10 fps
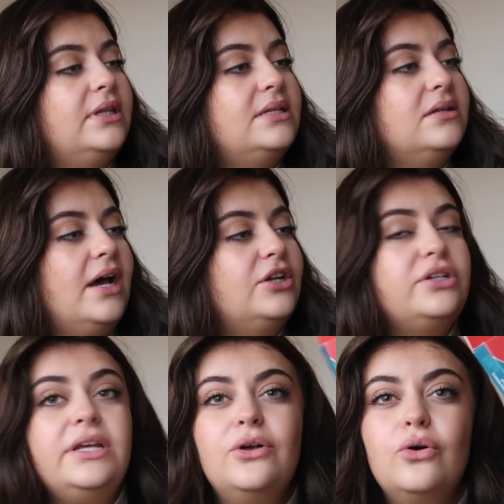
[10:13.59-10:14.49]
These these are
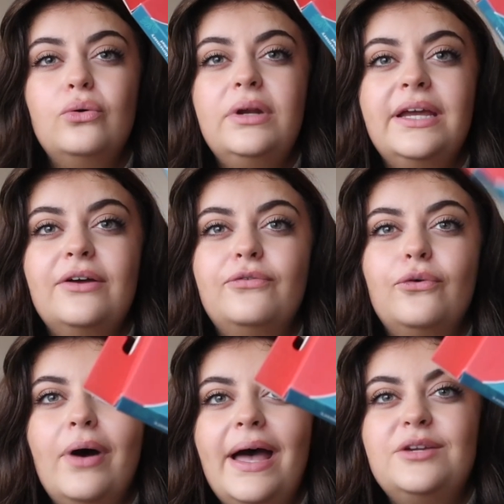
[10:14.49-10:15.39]
actually cooling
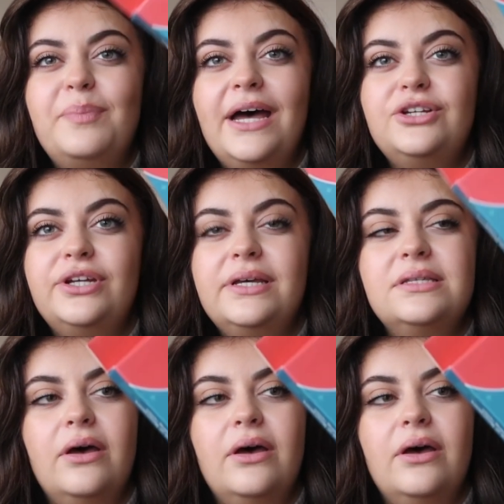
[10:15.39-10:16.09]
forehead patches.